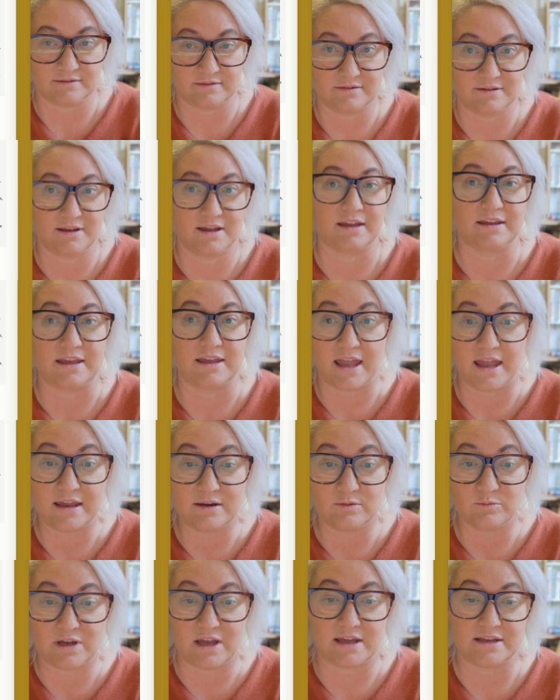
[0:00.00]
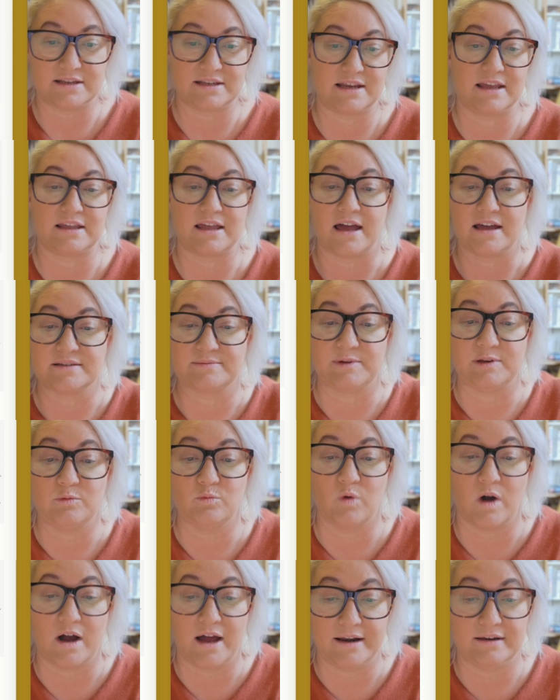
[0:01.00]
Again, we're saying ask me
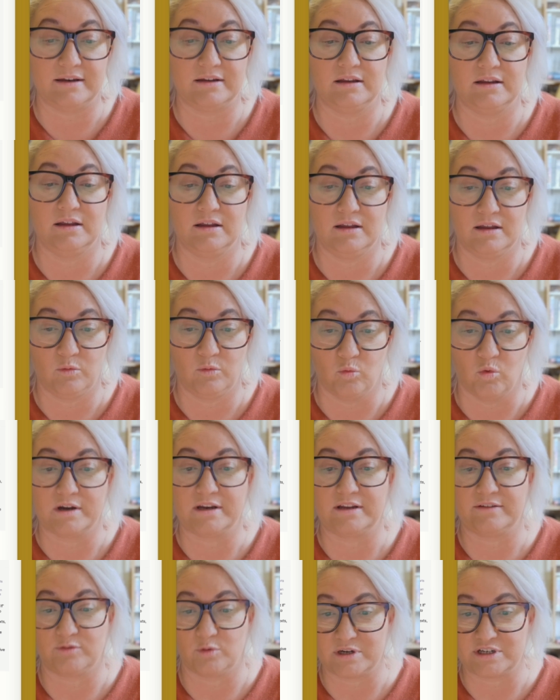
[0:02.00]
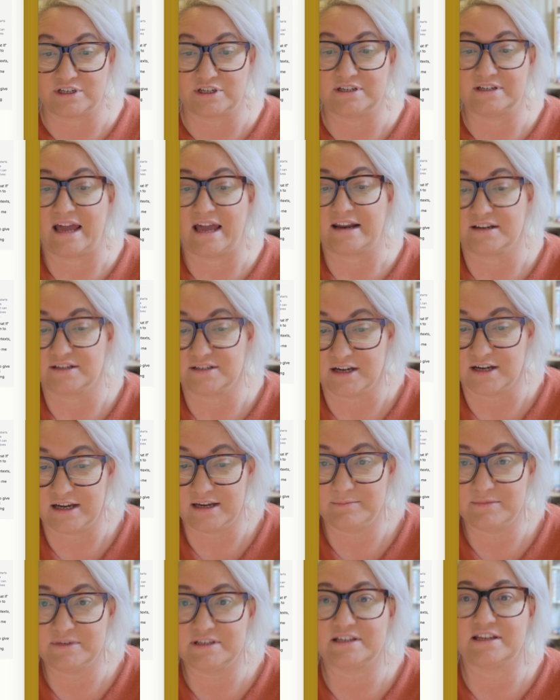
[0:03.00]
one what if question at a time
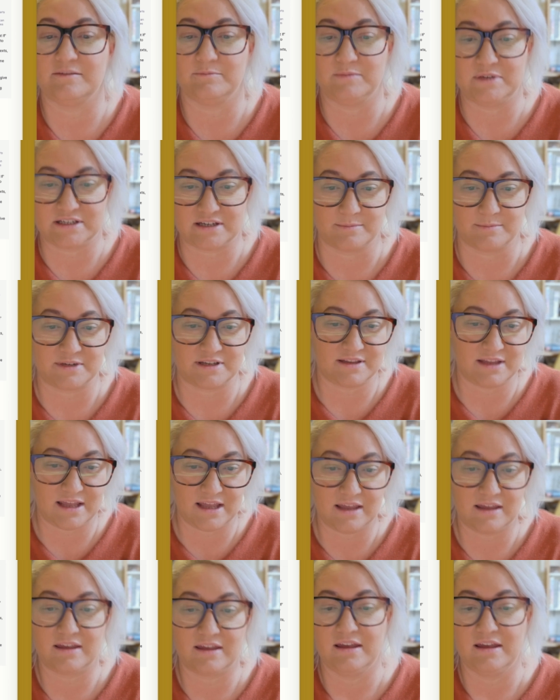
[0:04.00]
to give me time to think